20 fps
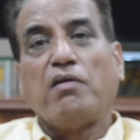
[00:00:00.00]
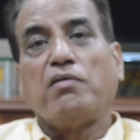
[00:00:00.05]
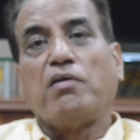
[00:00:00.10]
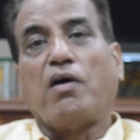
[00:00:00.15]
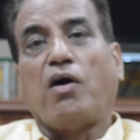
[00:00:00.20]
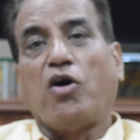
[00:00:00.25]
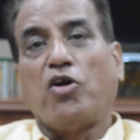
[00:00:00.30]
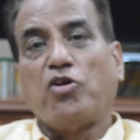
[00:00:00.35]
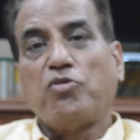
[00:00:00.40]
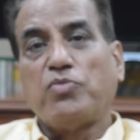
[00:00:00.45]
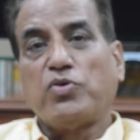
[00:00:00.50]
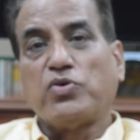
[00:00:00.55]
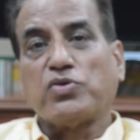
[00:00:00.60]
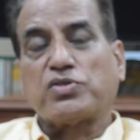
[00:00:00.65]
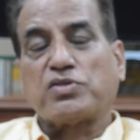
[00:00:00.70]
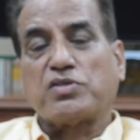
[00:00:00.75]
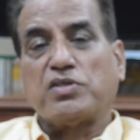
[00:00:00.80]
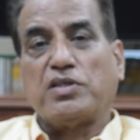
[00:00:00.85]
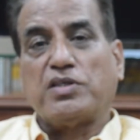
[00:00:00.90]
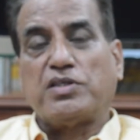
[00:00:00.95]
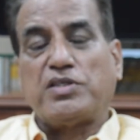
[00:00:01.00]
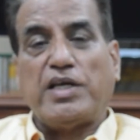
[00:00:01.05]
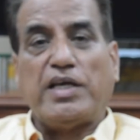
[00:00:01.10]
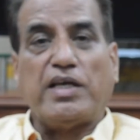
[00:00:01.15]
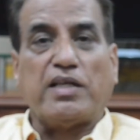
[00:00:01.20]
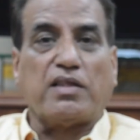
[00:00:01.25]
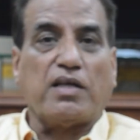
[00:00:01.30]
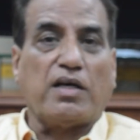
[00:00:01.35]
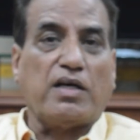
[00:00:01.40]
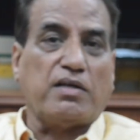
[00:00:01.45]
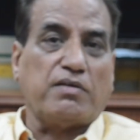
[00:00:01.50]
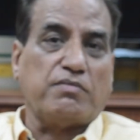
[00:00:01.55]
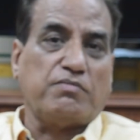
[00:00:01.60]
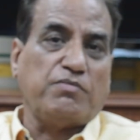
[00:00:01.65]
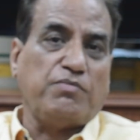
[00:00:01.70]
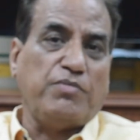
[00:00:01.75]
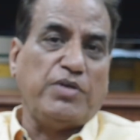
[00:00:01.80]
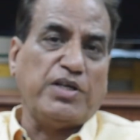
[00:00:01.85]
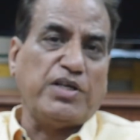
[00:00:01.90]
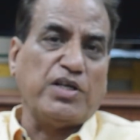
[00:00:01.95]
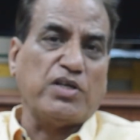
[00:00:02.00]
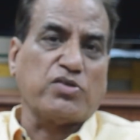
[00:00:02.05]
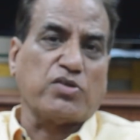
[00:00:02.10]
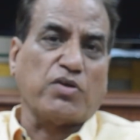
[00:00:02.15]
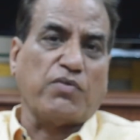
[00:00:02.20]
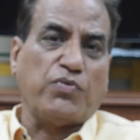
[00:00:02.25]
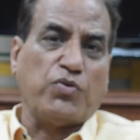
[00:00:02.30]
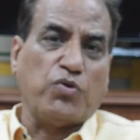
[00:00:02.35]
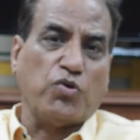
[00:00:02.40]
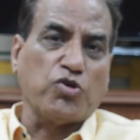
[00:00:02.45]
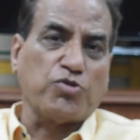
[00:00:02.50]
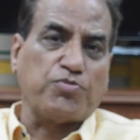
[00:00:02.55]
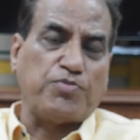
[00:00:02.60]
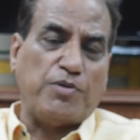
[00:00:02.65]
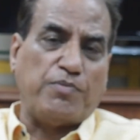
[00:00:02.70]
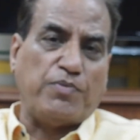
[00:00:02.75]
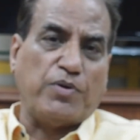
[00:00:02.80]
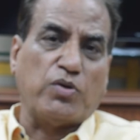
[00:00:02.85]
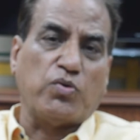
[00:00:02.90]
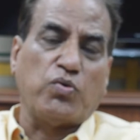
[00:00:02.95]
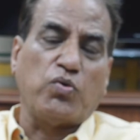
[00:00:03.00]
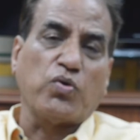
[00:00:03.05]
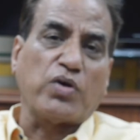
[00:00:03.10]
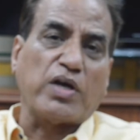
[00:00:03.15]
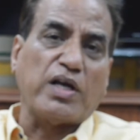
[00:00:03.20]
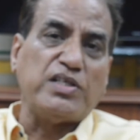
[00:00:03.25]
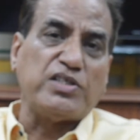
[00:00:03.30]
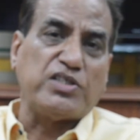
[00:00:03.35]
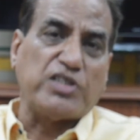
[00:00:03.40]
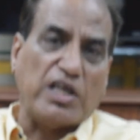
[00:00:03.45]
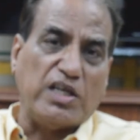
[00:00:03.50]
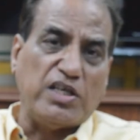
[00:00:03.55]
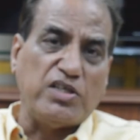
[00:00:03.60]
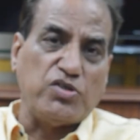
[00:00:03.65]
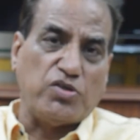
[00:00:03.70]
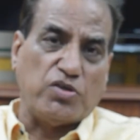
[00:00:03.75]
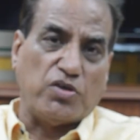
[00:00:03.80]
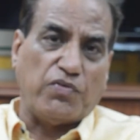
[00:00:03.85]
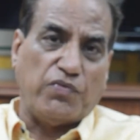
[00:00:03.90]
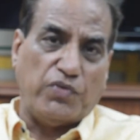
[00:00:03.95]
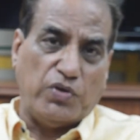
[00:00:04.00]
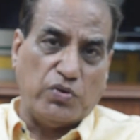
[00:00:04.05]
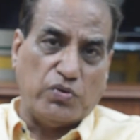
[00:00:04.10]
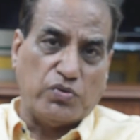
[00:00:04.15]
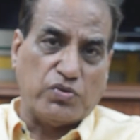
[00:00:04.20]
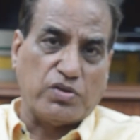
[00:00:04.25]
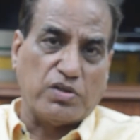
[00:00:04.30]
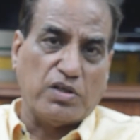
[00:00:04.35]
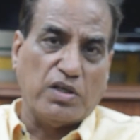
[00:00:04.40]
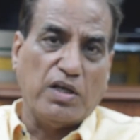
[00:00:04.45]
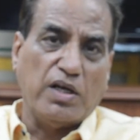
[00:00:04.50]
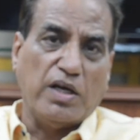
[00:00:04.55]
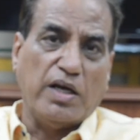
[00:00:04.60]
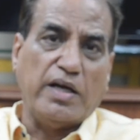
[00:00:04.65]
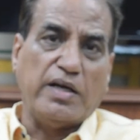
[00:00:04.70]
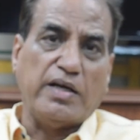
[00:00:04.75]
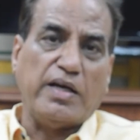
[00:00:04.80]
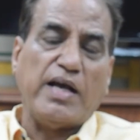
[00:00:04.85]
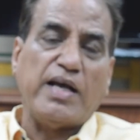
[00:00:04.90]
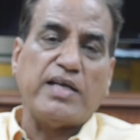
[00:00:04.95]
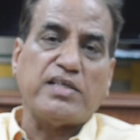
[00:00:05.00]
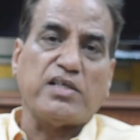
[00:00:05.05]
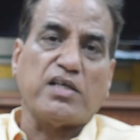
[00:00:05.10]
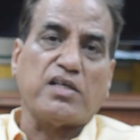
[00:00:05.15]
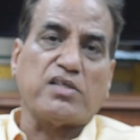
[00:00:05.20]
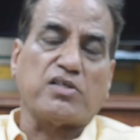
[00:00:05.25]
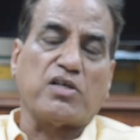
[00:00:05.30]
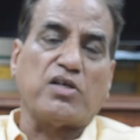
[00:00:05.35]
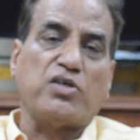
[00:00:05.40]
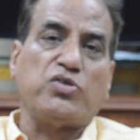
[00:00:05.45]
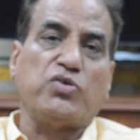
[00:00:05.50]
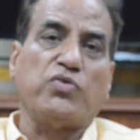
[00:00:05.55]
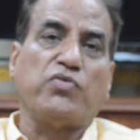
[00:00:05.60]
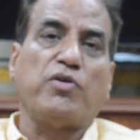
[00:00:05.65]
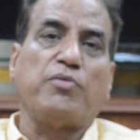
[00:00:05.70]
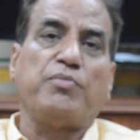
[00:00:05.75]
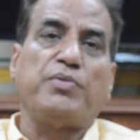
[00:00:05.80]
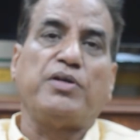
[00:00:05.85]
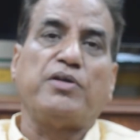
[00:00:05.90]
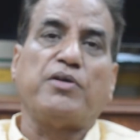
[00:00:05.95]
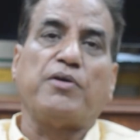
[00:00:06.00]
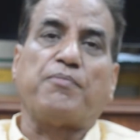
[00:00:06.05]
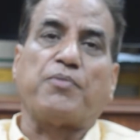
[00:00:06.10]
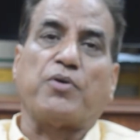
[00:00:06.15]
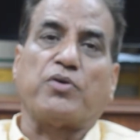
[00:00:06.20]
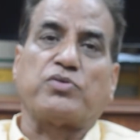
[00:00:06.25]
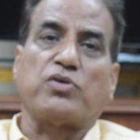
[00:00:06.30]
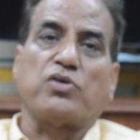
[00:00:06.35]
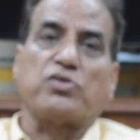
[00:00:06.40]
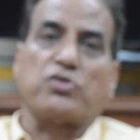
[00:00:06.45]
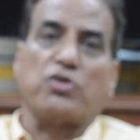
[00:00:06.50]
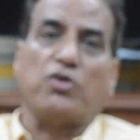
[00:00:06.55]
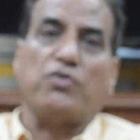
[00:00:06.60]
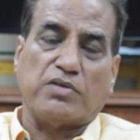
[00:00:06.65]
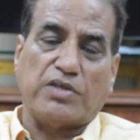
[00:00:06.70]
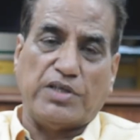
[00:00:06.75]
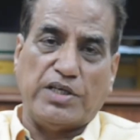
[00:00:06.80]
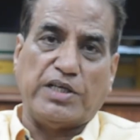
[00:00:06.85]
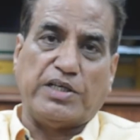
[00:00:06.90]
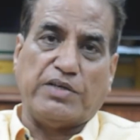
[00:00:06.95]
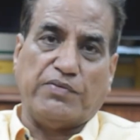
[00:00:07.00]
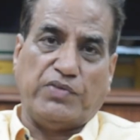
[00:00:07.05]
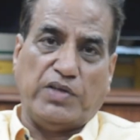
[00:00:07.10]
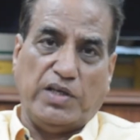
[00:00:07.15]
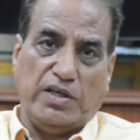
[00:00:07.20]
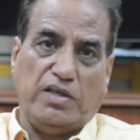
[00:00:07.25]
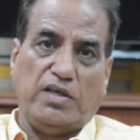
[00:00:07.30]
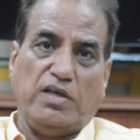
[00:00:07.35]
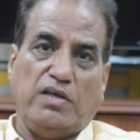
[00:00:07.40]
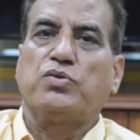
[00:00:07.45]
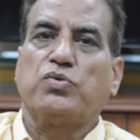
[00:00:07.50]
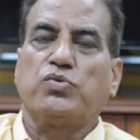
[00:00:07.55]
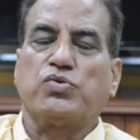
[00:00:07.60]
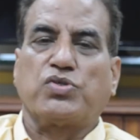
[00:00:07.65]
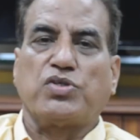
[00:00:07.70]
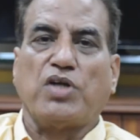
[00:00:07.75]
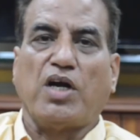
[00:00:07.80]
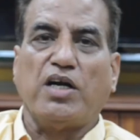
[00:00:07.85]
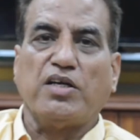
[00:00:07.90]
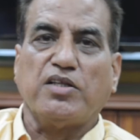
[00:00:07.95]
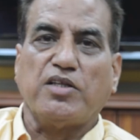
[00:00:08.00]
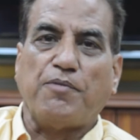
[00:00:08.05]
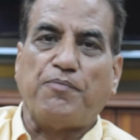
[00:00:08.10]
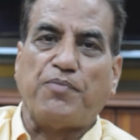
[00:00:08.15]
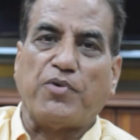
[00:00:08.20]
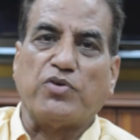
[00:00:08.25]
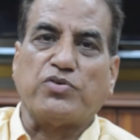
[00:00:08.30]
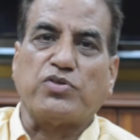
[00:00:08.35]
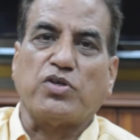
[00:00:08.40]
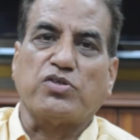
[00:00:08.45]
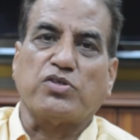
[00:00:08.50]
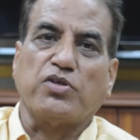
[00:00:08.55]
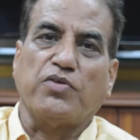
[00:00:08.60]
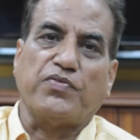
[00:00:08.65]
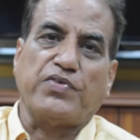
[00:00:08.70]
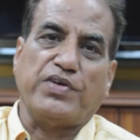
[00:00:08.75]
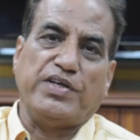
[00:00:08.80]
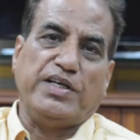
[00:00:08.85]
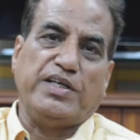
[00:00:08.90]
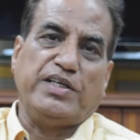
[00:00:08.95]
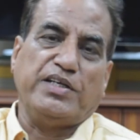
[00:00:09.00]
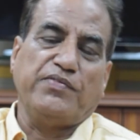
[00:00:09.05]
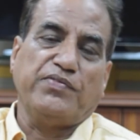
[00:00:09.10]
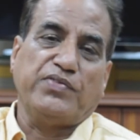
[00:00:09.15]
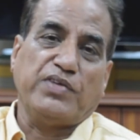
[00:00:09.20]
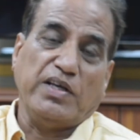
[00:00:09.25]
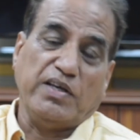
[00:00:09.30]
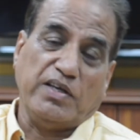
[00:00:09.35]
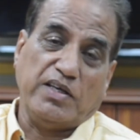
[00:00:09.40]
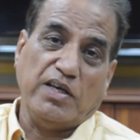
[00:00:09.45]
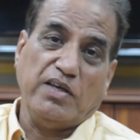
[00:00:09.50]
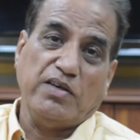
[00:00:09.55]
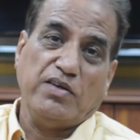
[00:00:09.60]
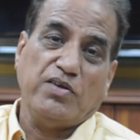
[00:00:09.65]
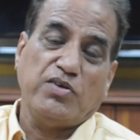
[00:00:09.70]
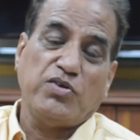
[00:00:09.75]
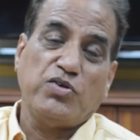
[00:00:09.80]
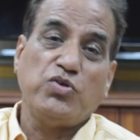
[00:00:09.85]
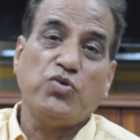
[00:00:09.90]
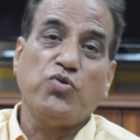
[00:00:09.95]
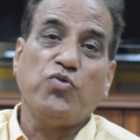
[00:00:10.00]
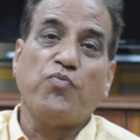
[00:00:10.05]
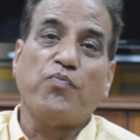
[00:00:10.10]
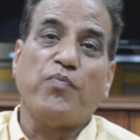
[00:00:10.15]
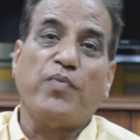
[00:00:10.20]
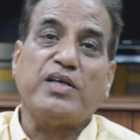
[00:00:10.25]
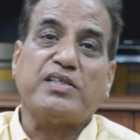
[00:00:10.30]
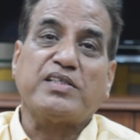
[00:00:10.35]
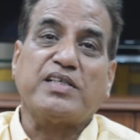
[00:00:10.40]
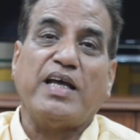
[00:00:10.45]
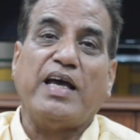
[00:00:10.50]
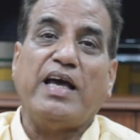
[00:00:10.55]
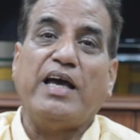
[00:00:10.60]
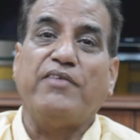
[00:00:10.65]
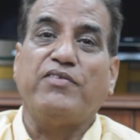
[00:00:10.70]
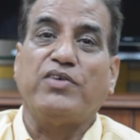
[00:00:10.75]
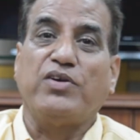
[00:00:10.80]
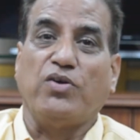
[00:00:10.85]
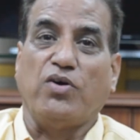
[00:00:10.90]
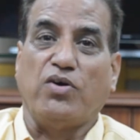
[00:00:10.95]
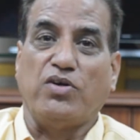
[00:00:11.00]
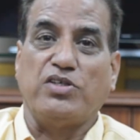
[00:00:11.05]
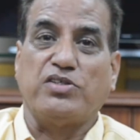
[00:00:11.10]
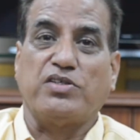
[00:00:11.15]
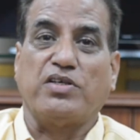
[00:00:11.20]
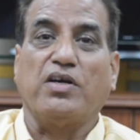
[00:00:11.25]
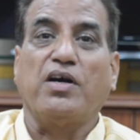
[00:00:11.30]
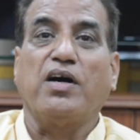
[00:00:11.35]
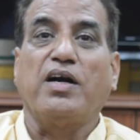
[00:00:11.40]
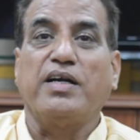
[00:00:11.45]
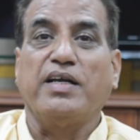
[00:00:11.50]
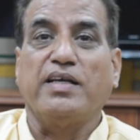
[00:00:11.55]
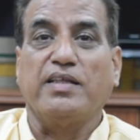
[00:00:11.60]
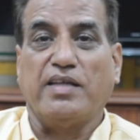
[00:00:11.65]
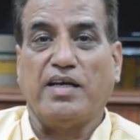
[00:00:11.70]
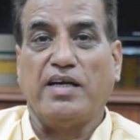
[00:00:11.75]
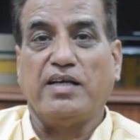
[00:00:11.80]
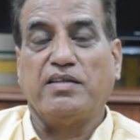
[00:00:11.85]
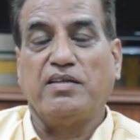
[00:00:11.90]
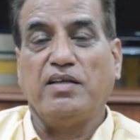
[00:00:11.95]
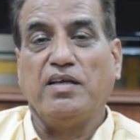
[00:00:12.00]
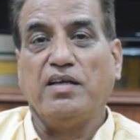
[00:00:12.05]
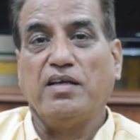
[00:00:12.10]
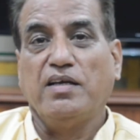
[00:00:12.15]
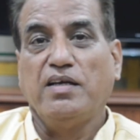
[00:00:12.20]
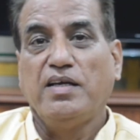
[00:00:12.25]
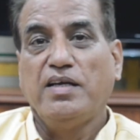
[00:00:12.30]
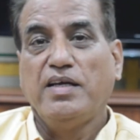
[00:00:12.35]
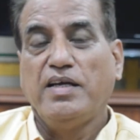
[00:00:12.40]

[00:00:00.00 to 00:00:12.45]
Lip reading: Almost take the meetings of those people who can challenge your views, and as a result you will be in a process of creative thinking. To start the process of creative thinking, you must have a knowledge regarding that thing.